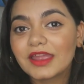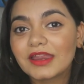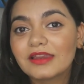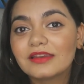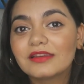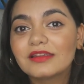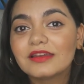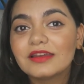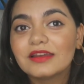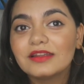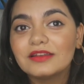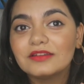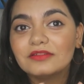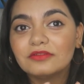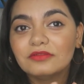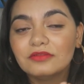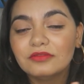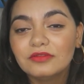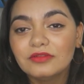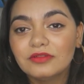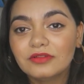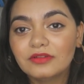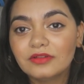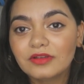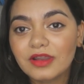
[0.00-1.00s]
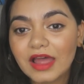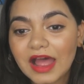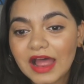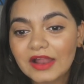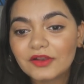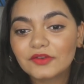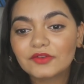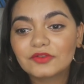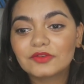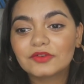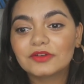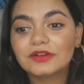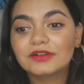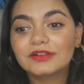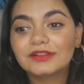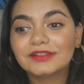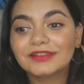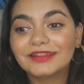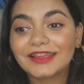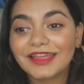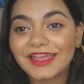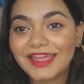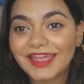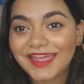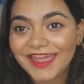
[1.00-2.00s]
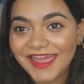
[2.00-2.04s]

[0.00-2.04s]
in natural